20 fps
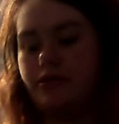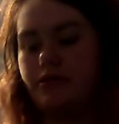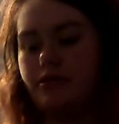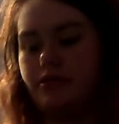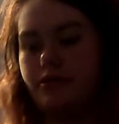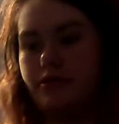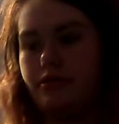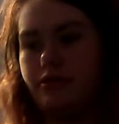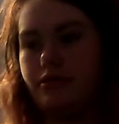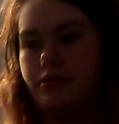
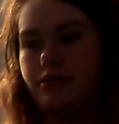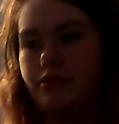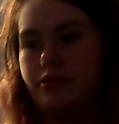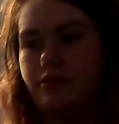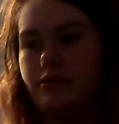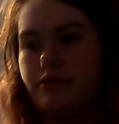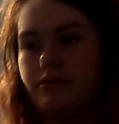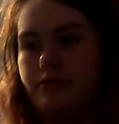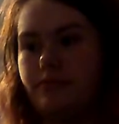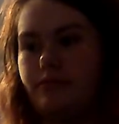
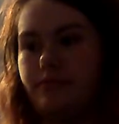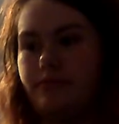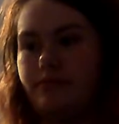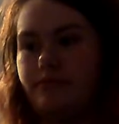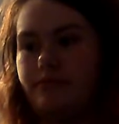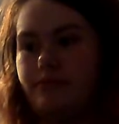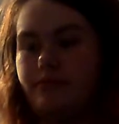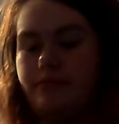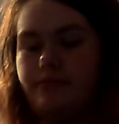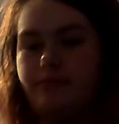
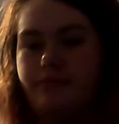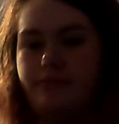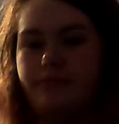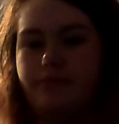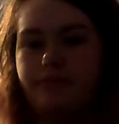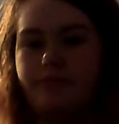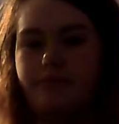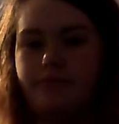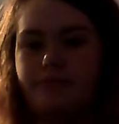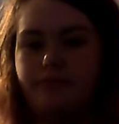
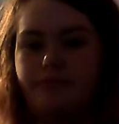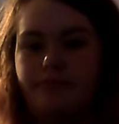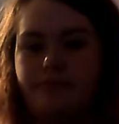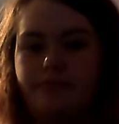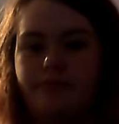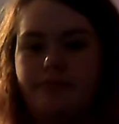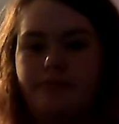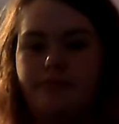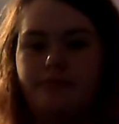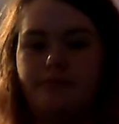
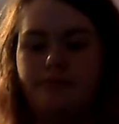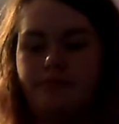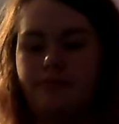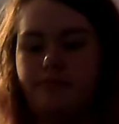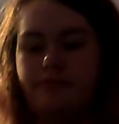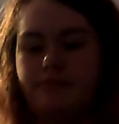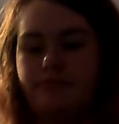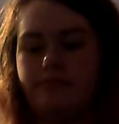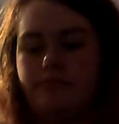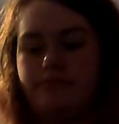
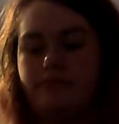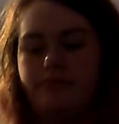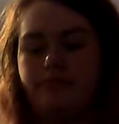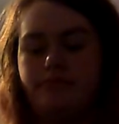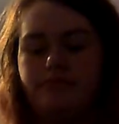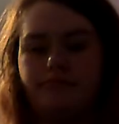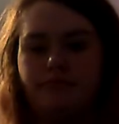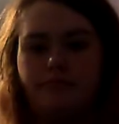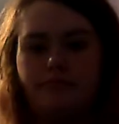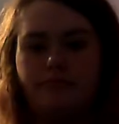
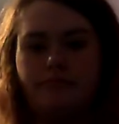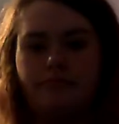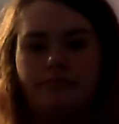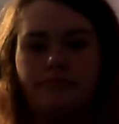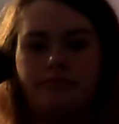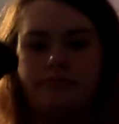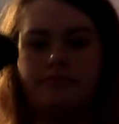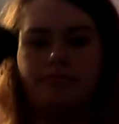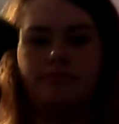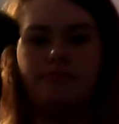
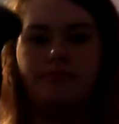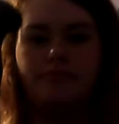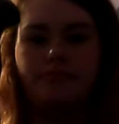(no one is talking)